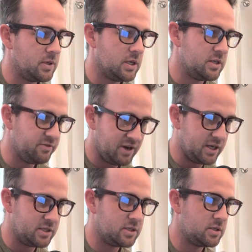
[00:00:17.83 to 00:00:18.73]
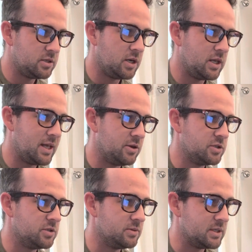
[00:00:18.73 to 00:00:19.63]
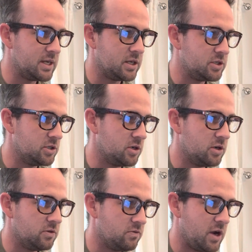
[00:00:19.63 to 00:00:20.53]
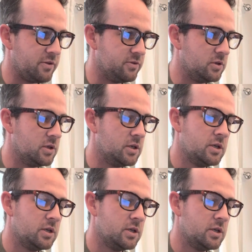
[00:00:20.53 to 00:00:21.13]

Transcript: device that allows you to attach your rifle